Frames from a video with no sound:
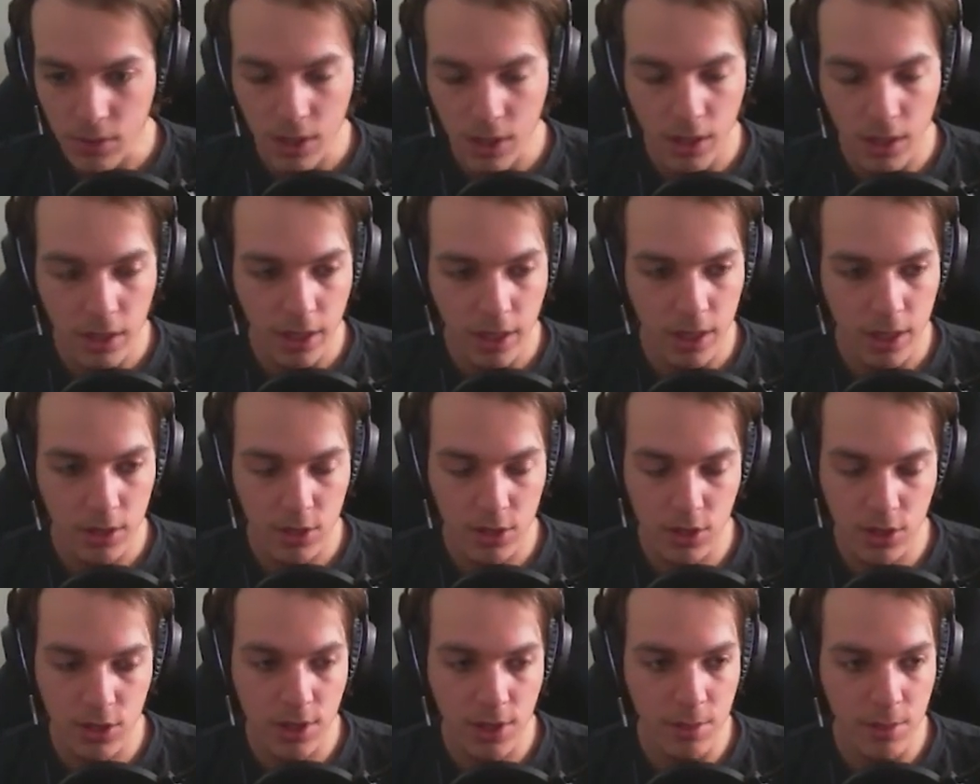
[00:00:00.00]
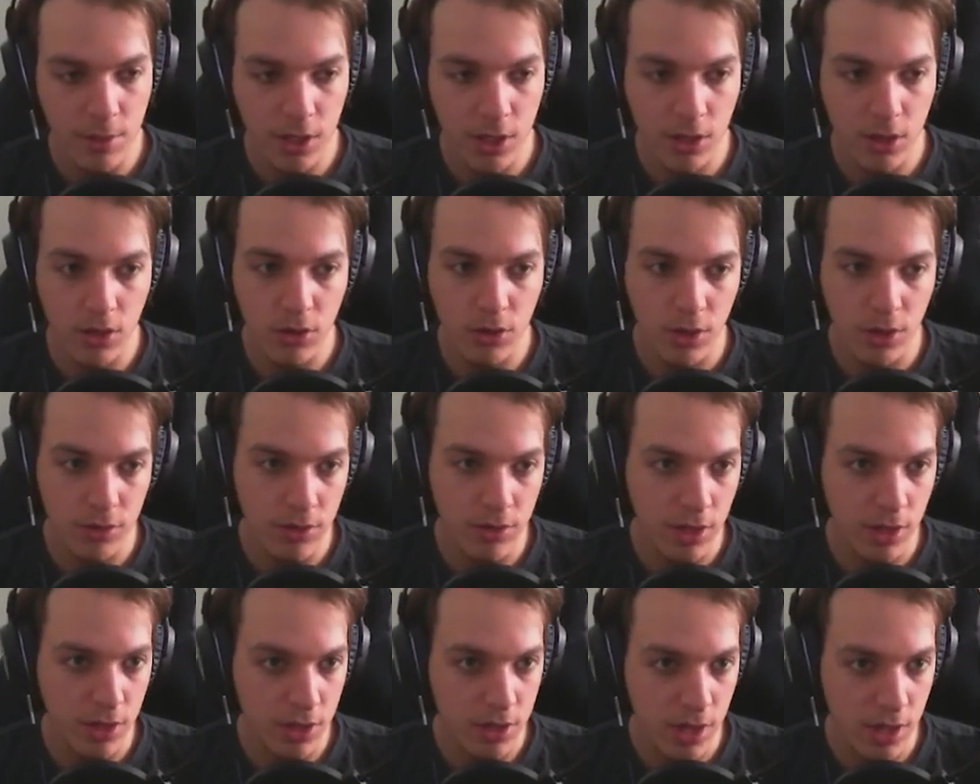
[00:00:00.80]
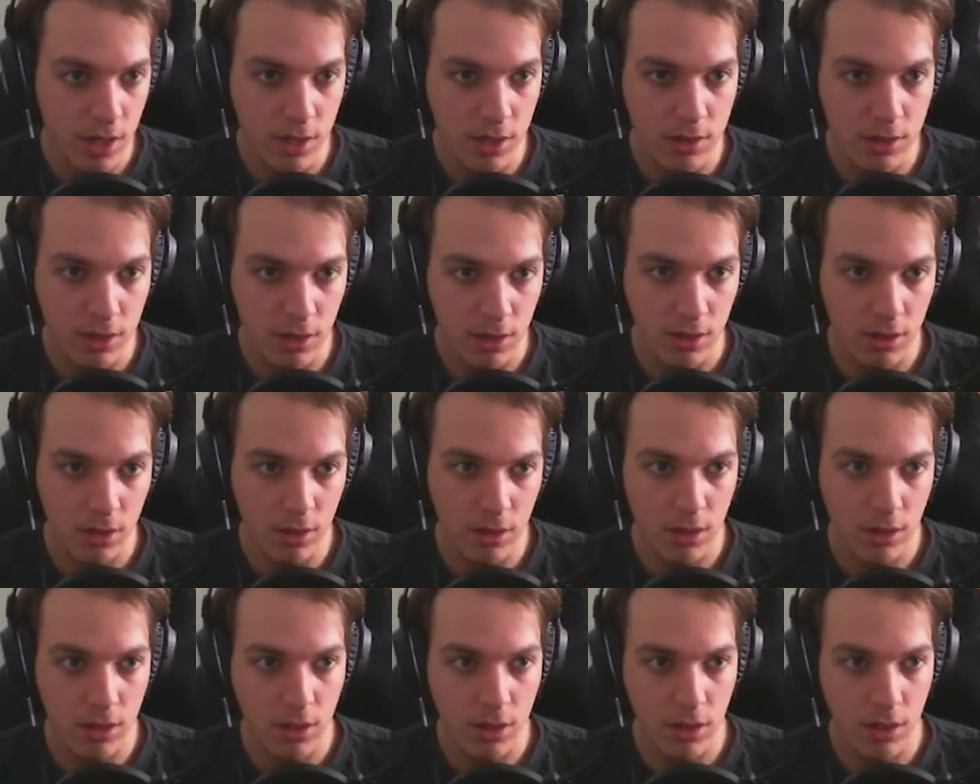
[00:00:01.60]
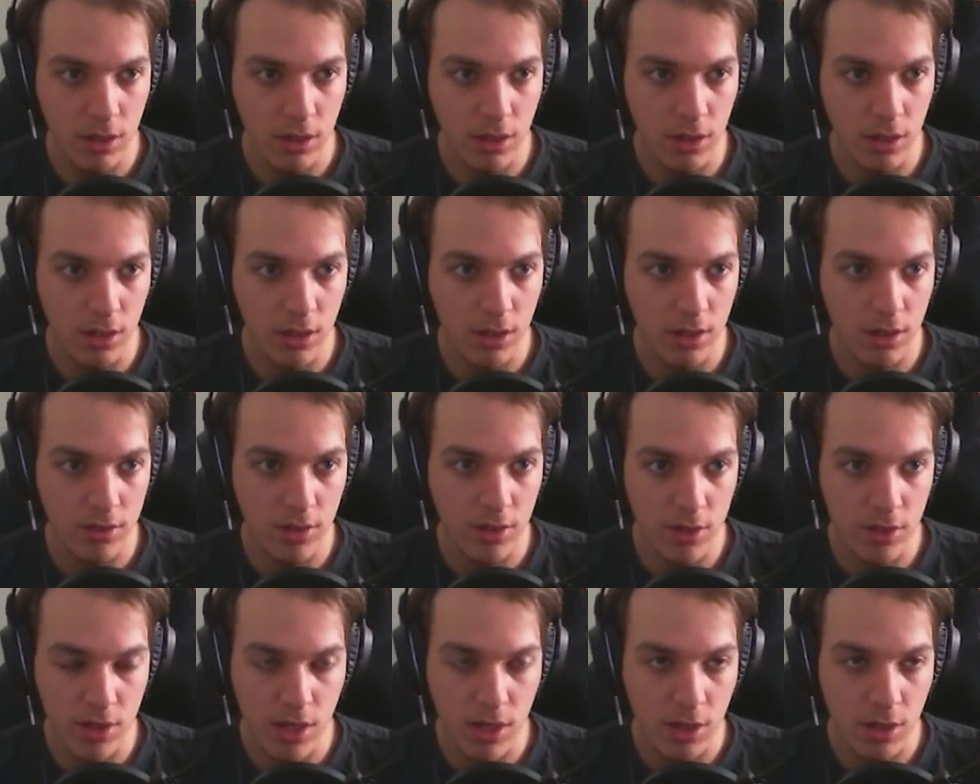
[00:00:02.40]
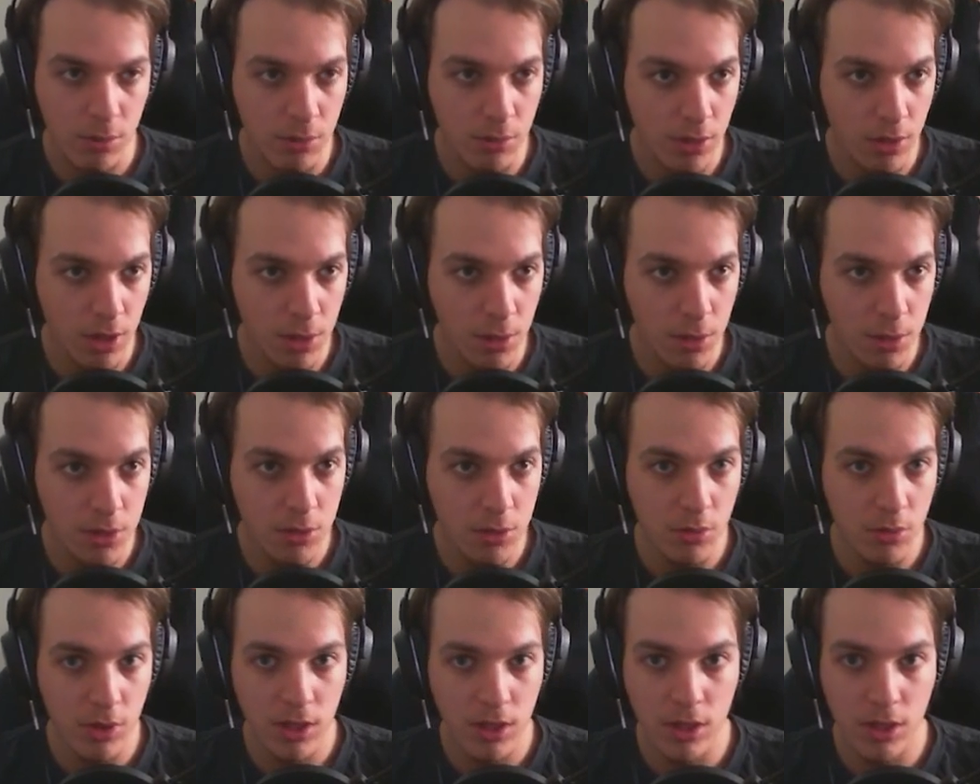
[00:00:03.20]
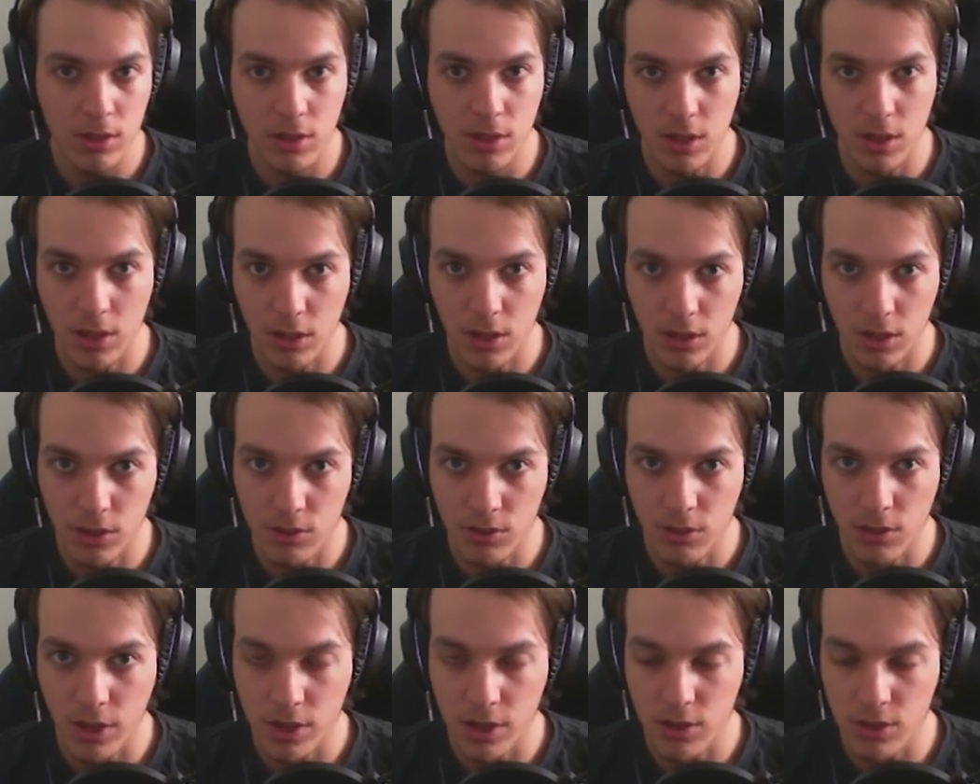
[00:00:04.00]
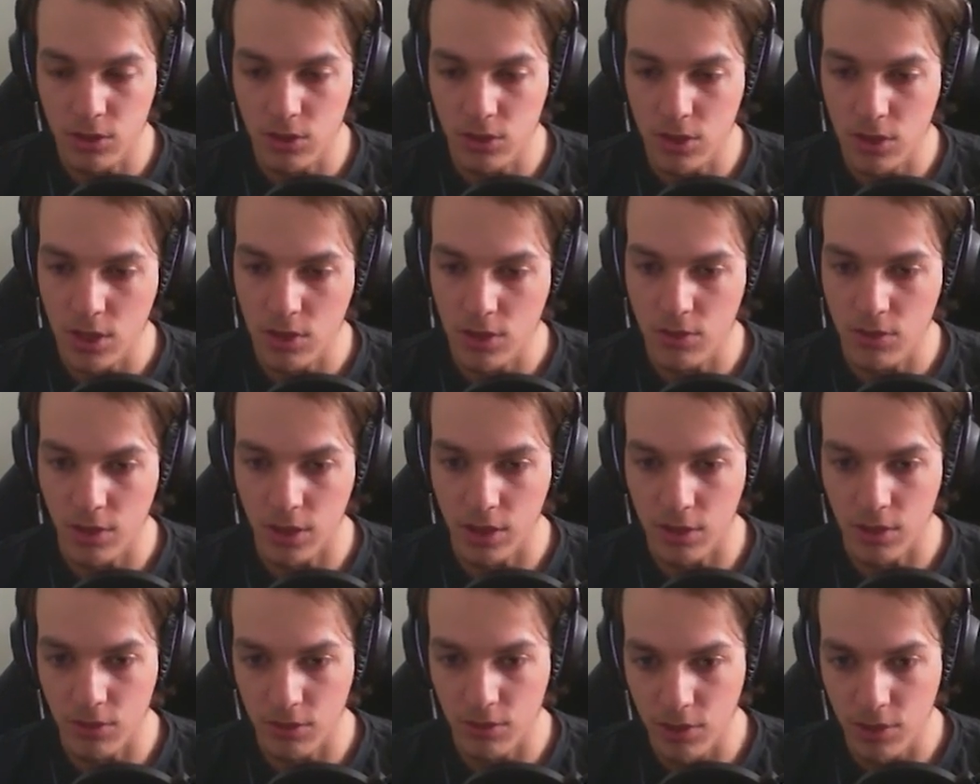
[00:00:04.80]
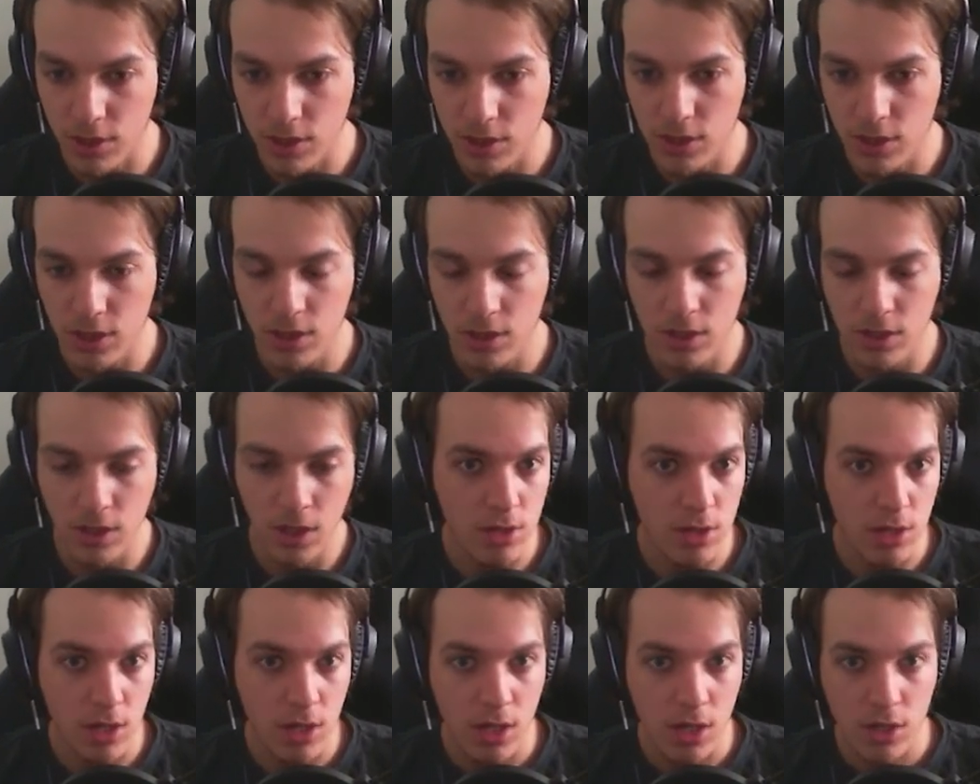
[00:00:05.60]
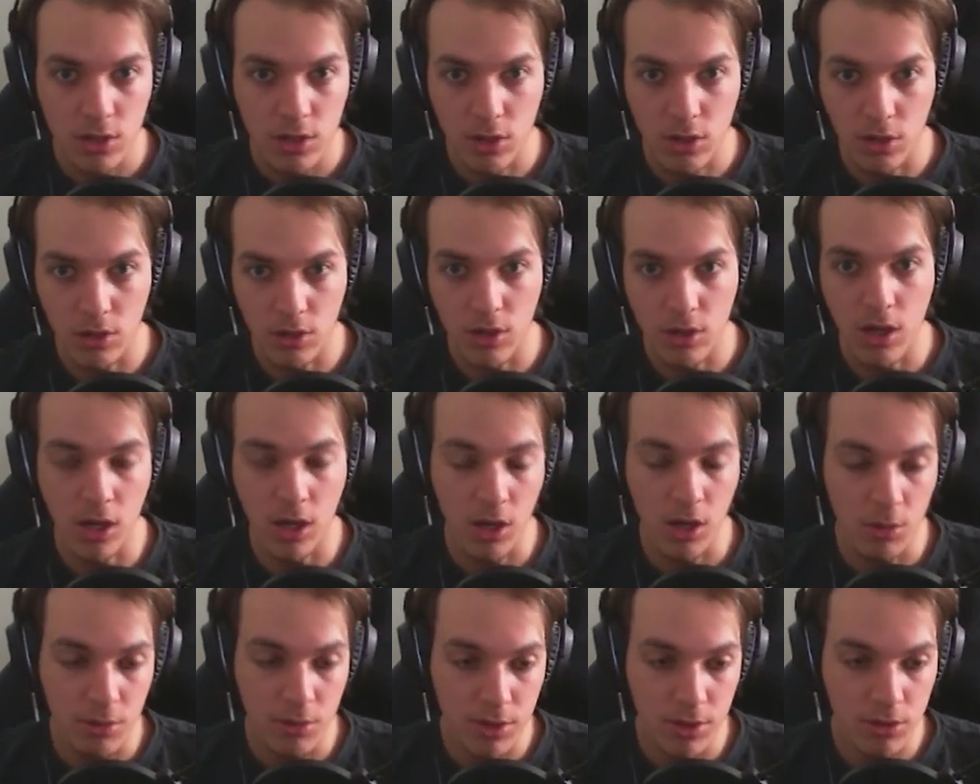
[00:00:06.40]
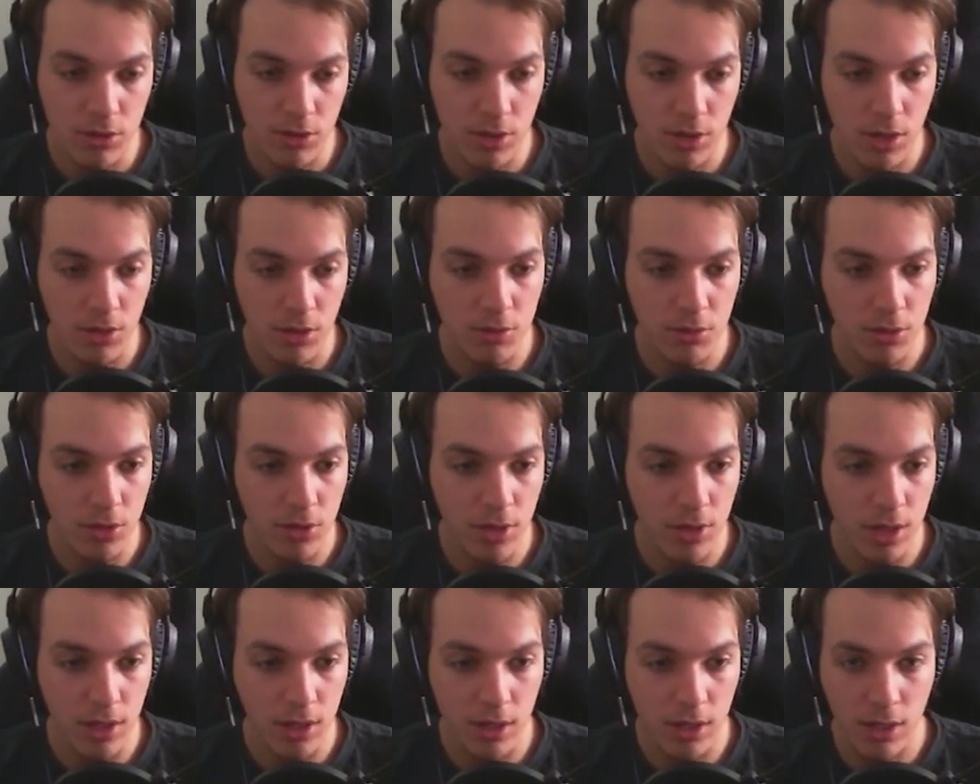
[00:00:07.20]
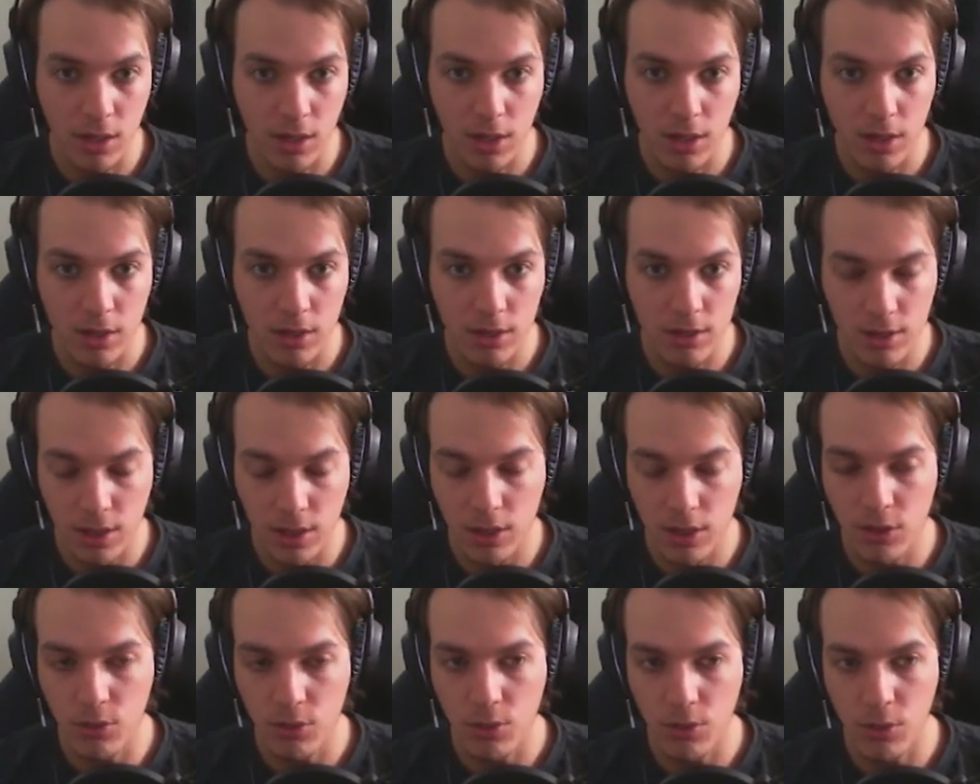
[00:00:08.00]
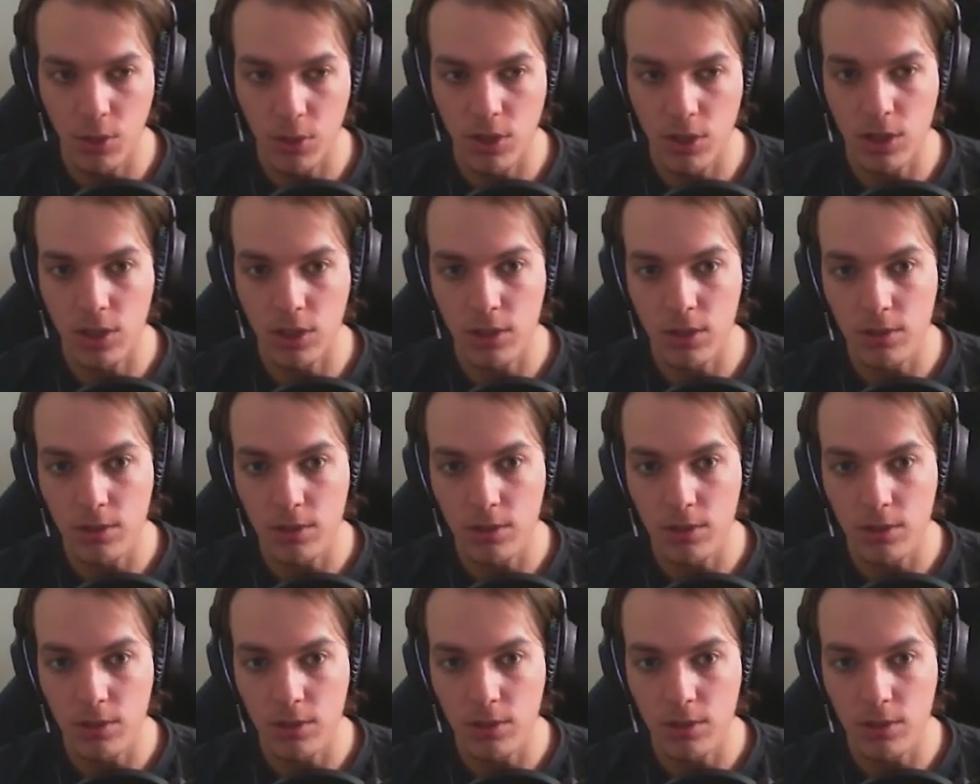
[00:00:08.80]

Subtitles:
Yeah, just let me know if there's anything, if there's any problems it, and I'll try to see if I can fix it. So I hope this was helpful, and thank you for watching.